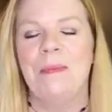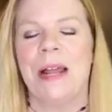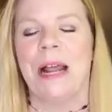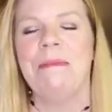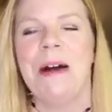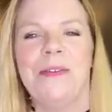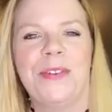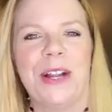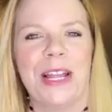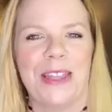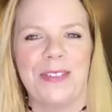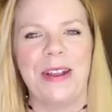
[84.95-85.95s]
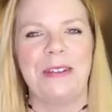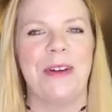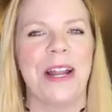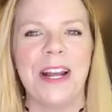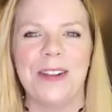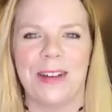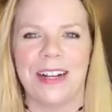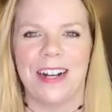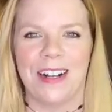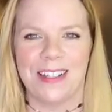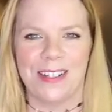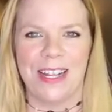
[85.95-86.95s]
but I'm offering 3 one-on-one
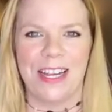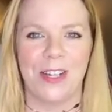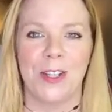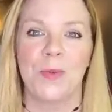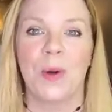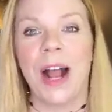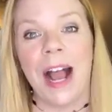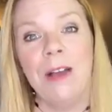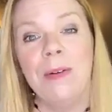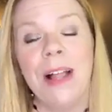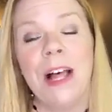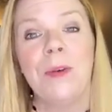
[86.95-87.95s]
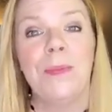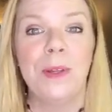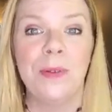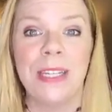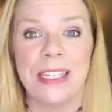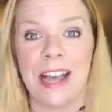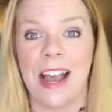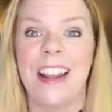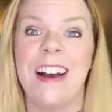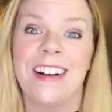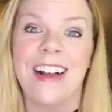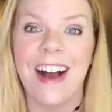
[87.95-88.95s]
consultations where I will help you design
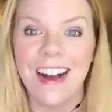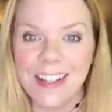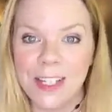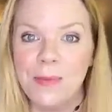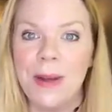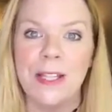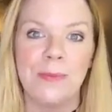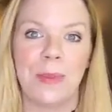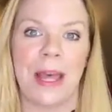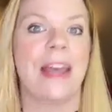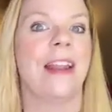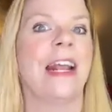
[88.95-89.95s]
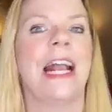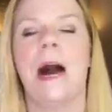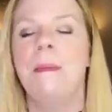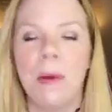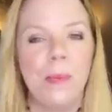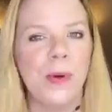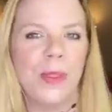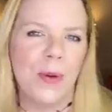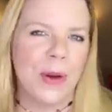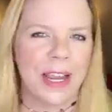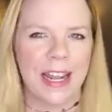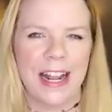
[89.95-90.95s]
a customized plan and come up with
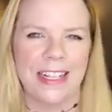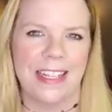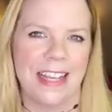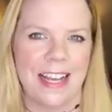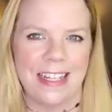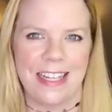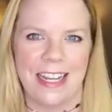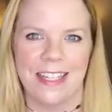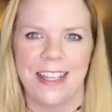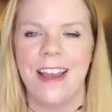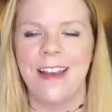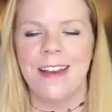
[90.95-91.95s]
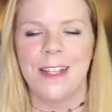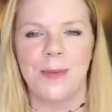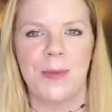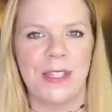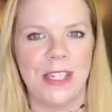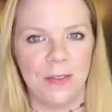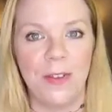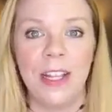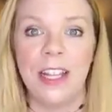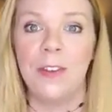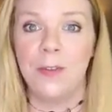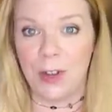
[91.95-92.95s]
organizing ideas
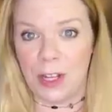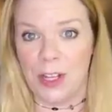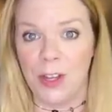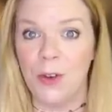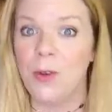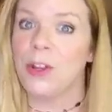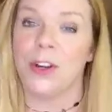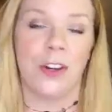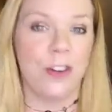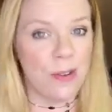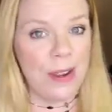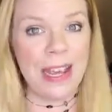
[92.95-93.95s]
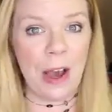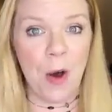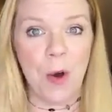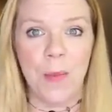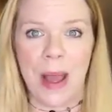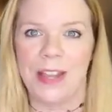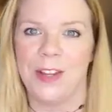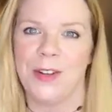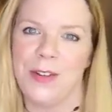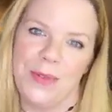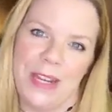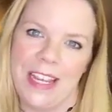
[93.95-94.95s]
specifically for you, your unique home, and your
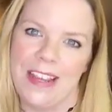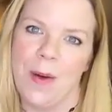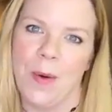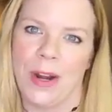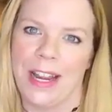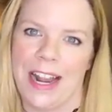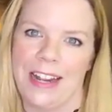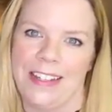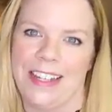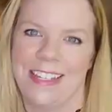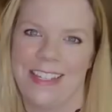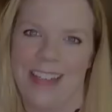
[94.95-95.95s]
unique organizing